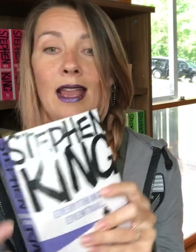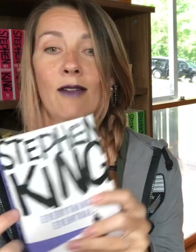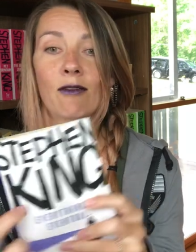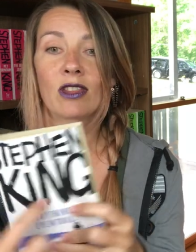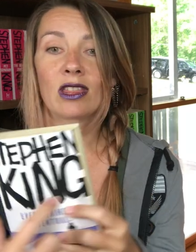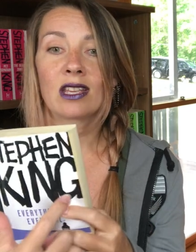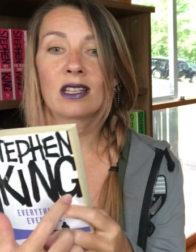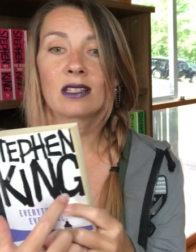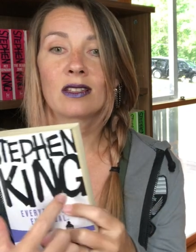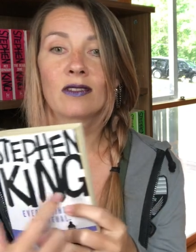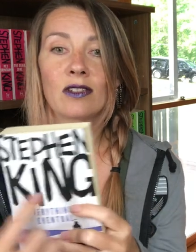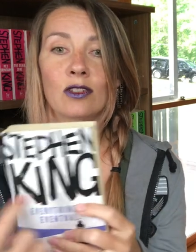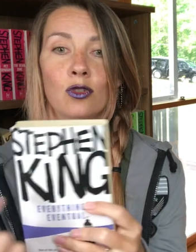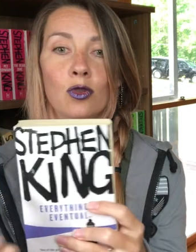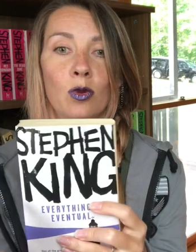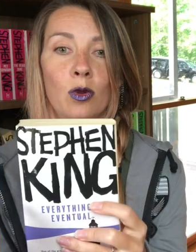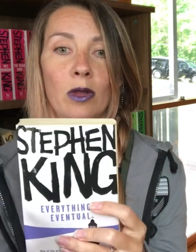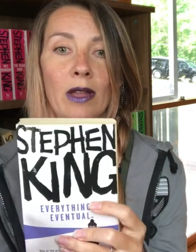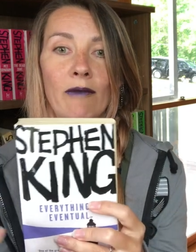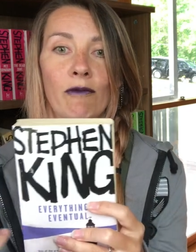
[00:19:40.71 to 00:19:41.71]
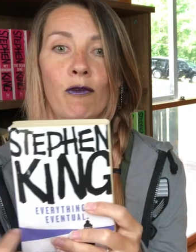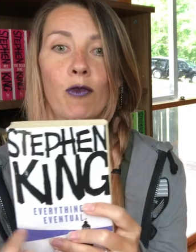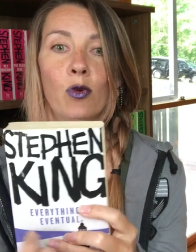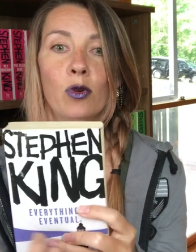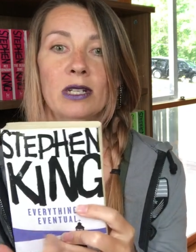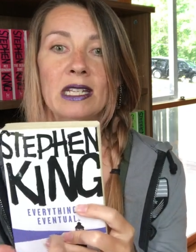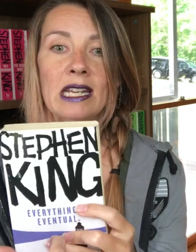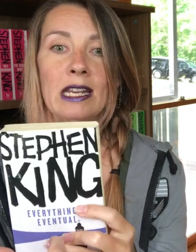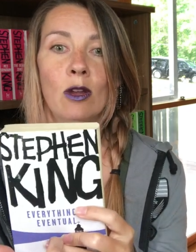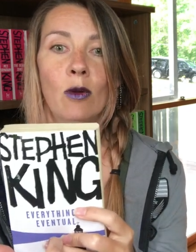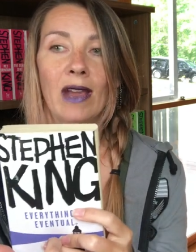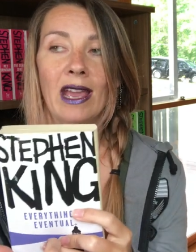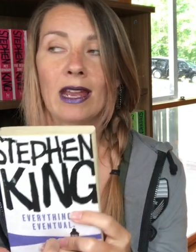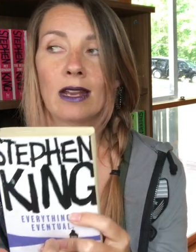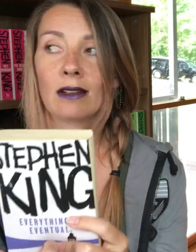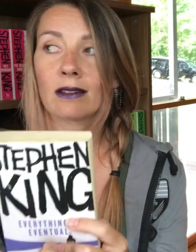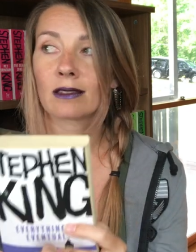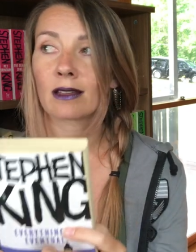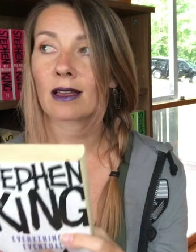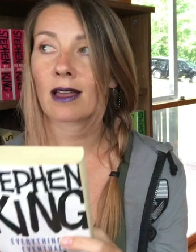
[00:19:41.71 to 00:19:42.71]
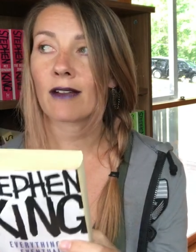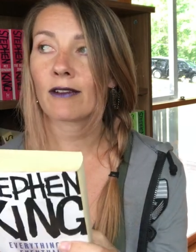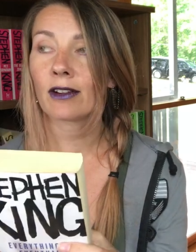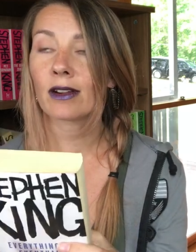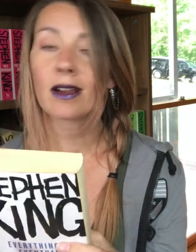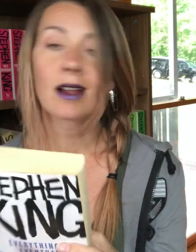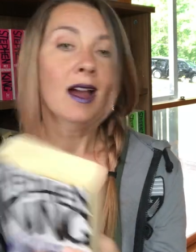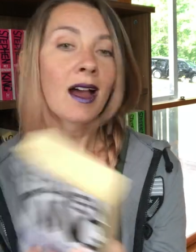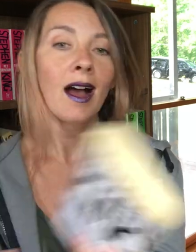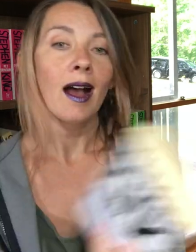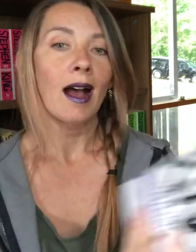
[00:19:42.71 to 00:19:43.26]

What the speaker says: Everything's Eventual and 1408 on the cover.